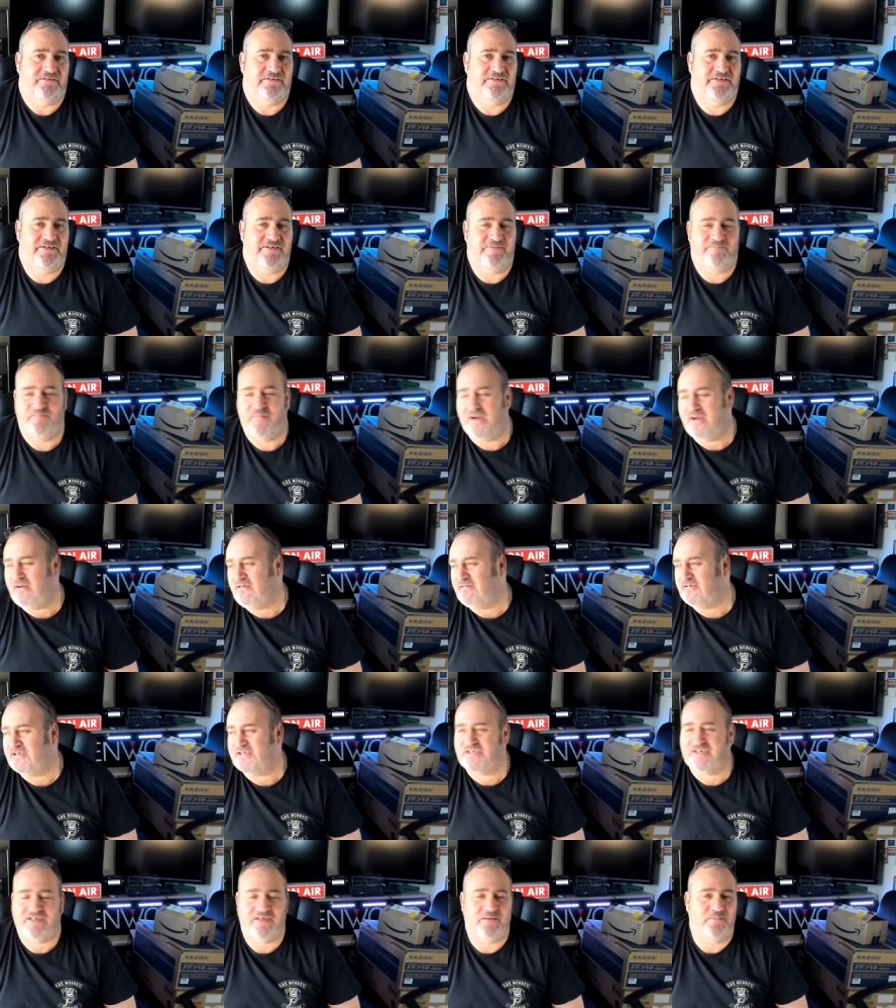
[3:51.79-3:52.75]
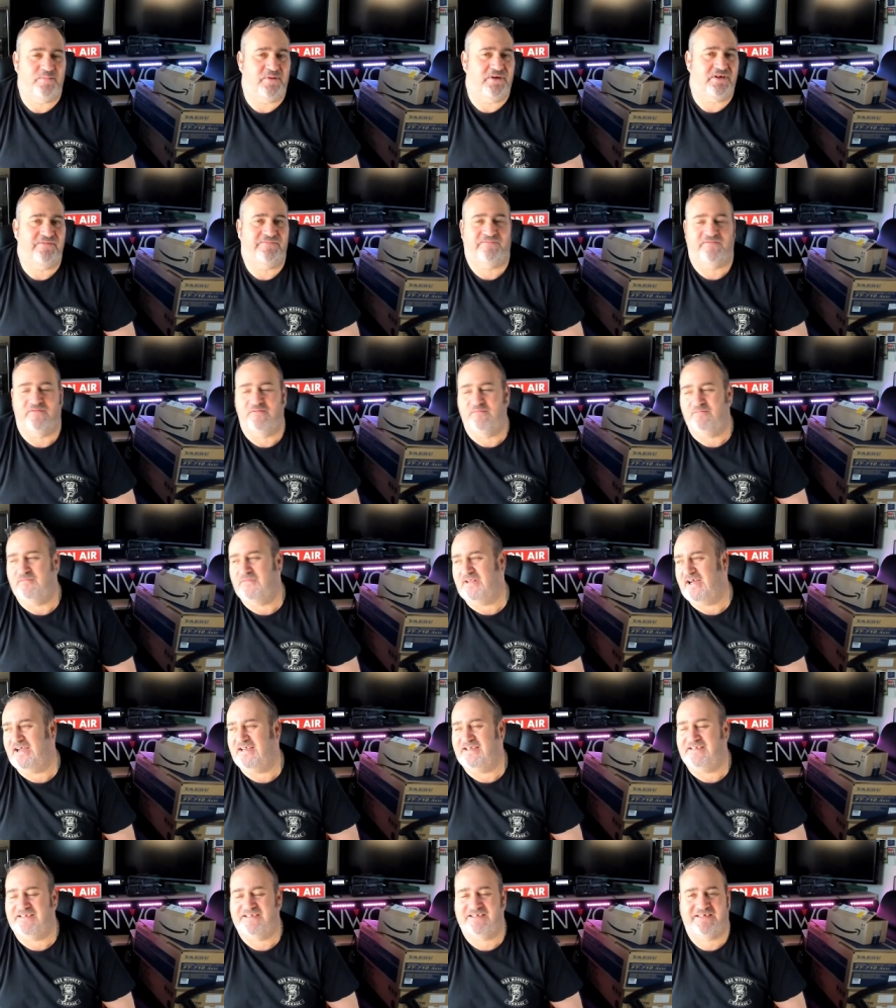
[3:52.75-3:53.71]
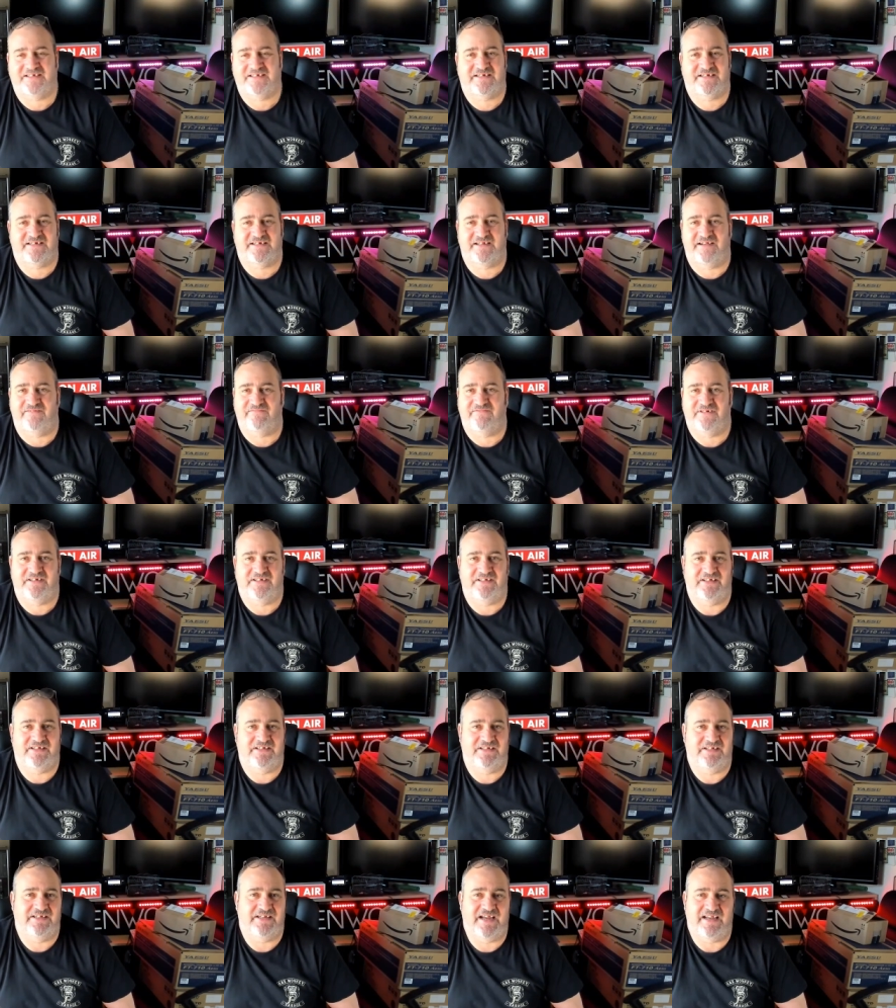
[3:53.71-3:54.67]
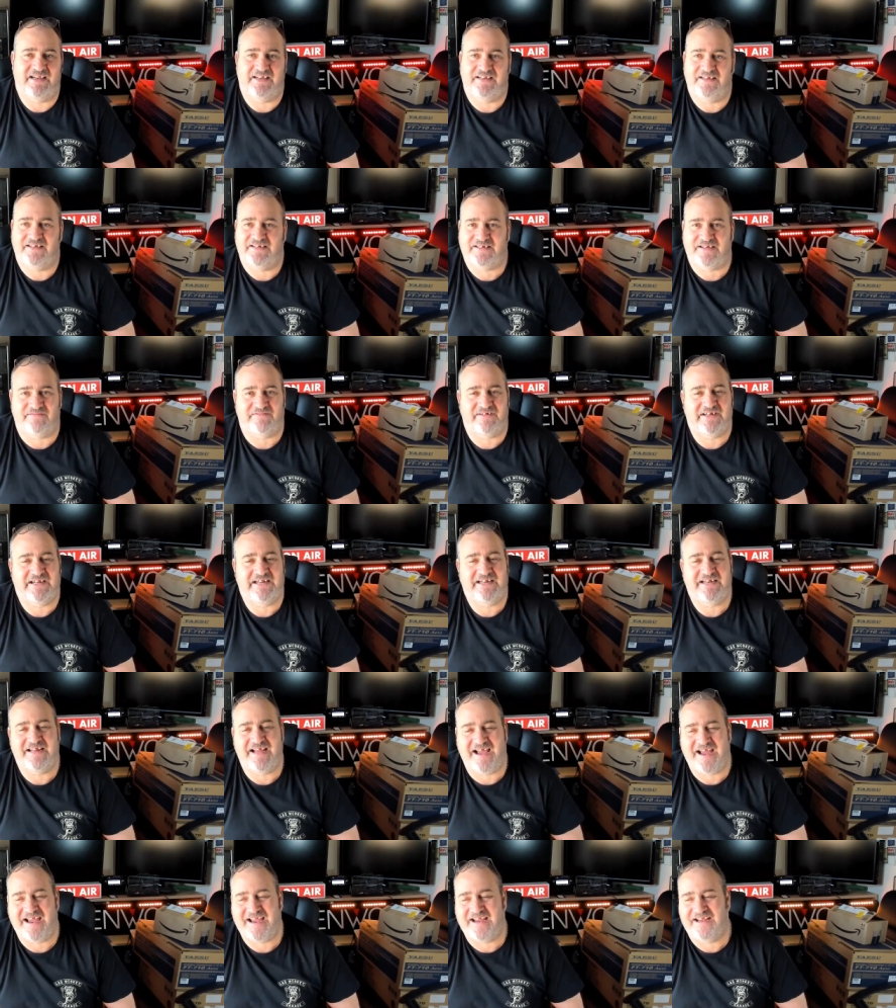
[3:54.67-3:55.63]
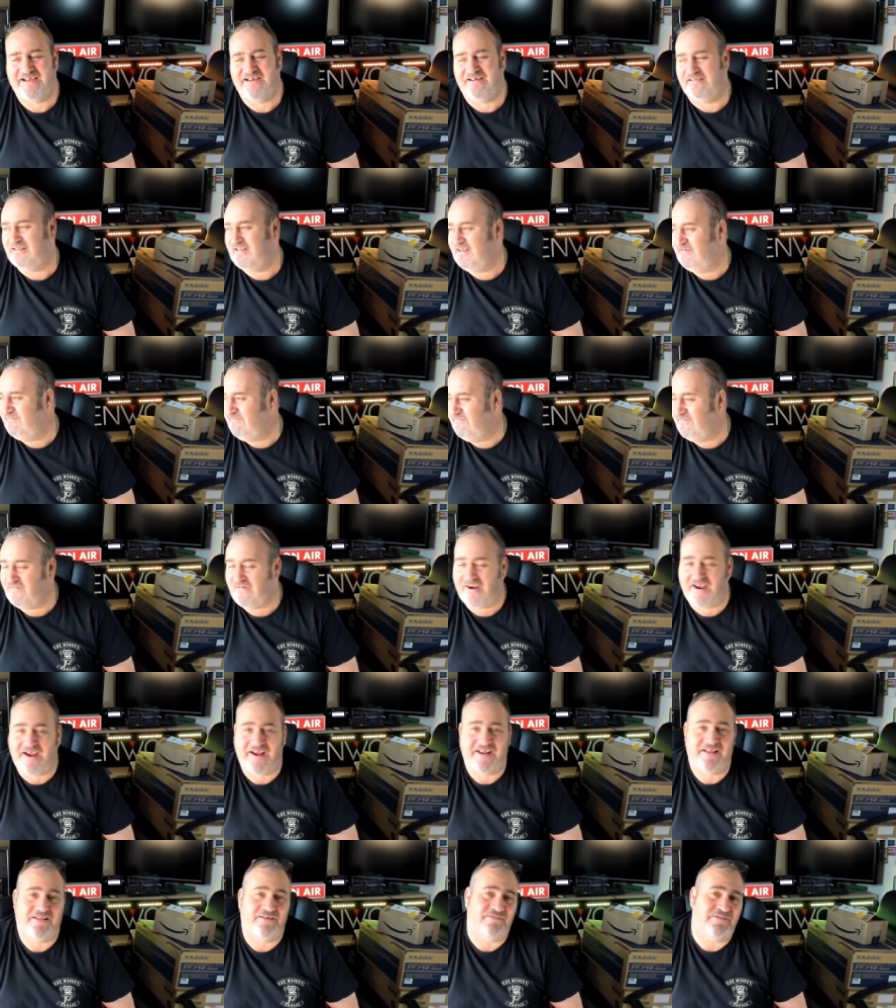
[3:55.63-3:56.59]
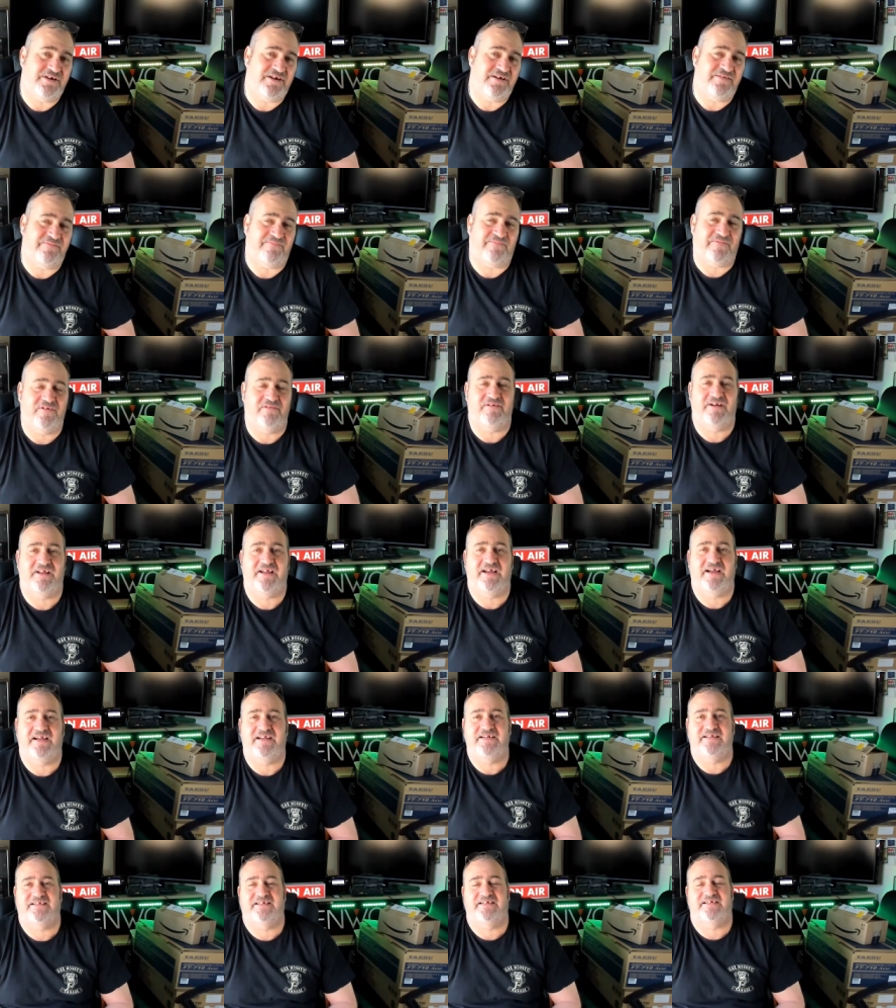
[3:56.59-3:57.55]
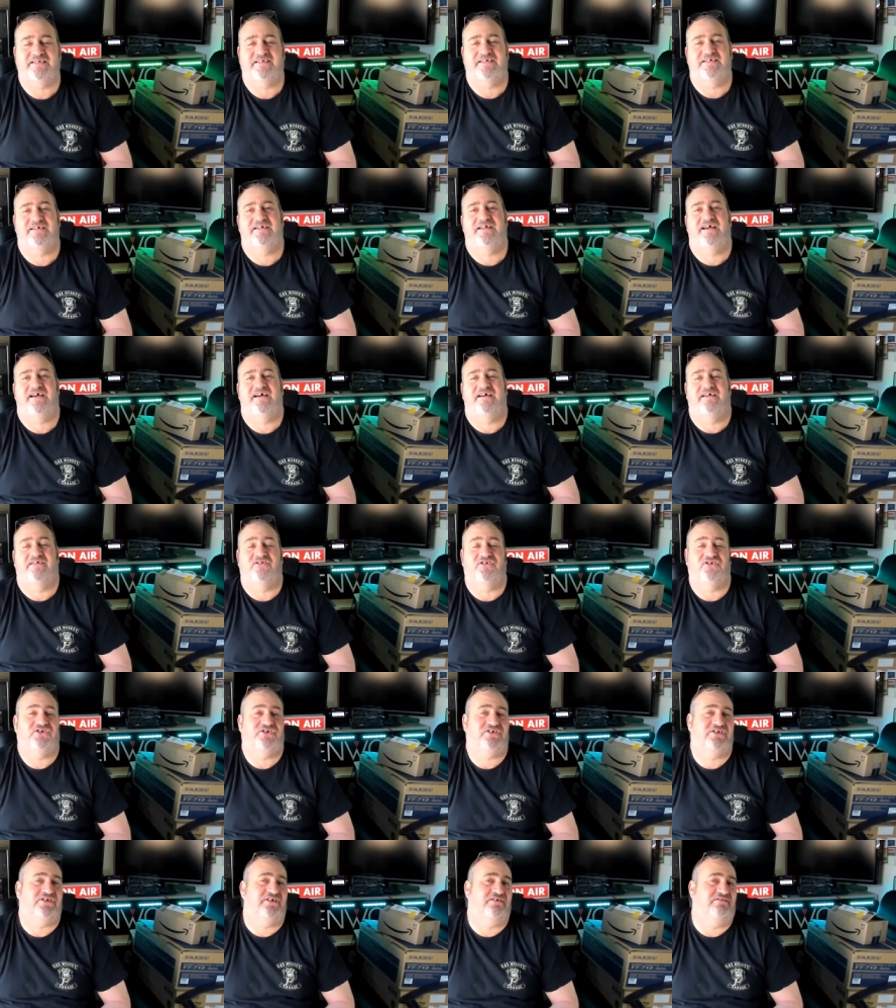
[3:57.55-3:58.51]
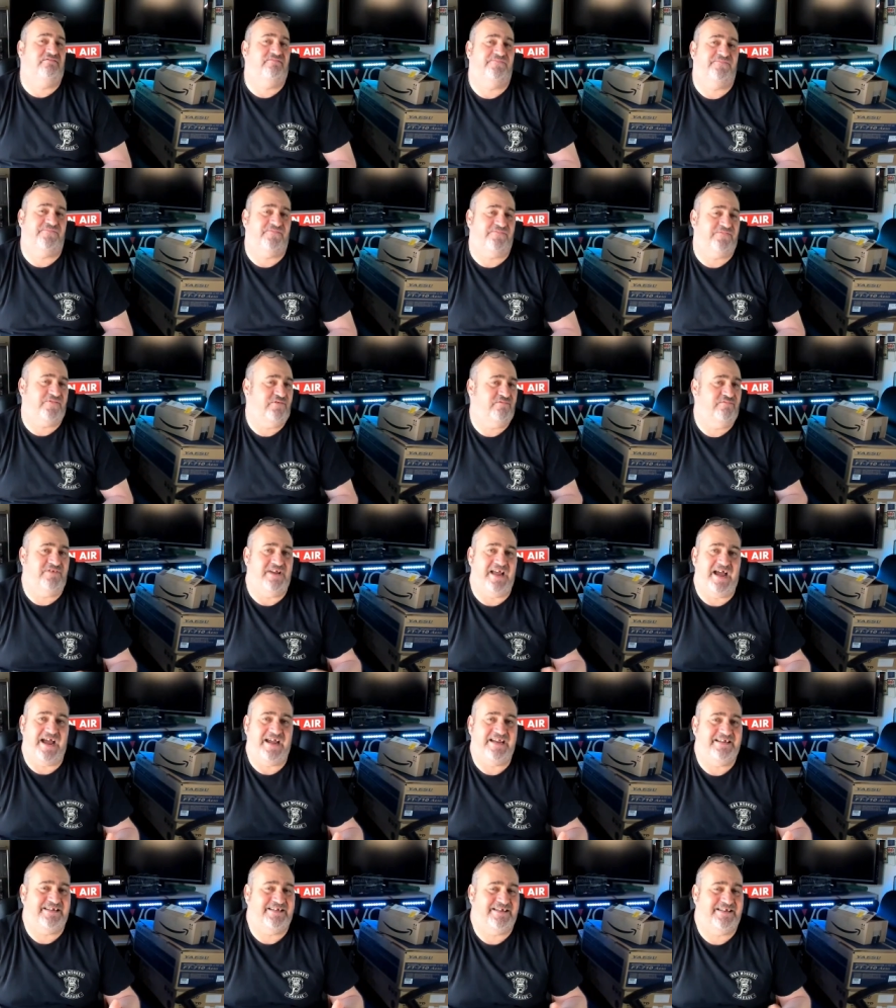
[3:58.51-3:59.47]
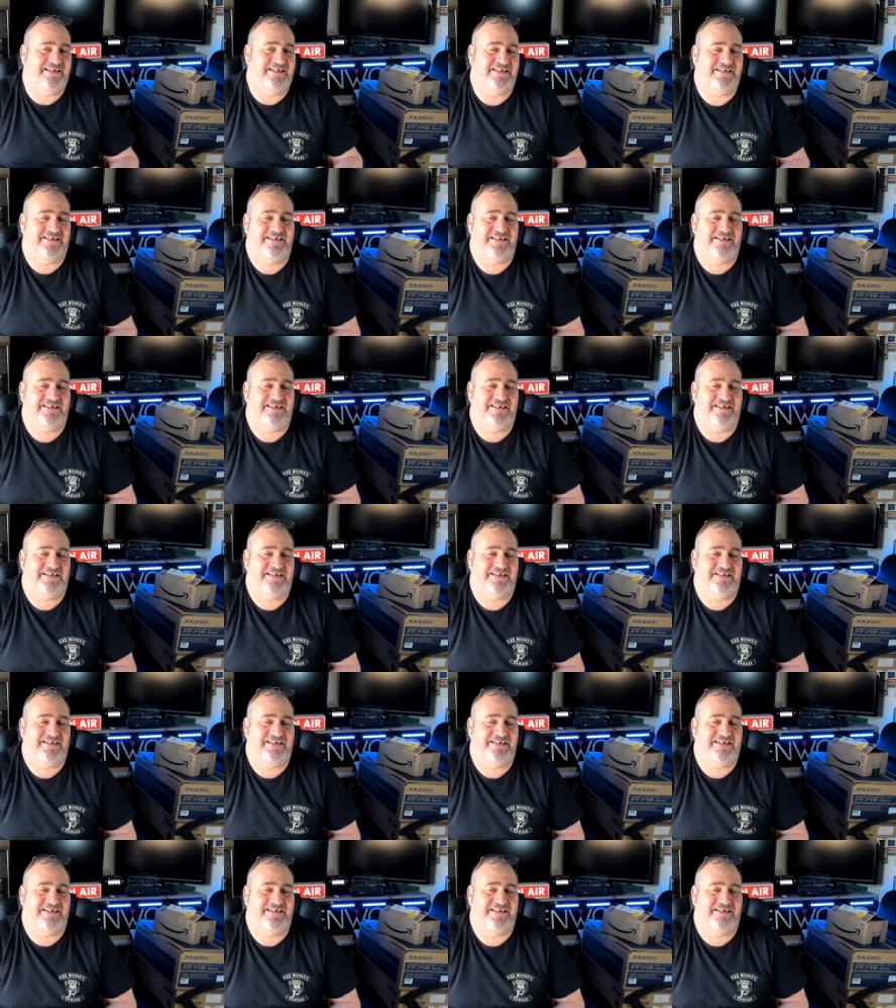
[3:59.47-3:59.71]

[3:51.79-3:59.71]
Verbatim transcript: They've been on CB from like 78, 79 and then right the way through the 80s and that and still through 90s,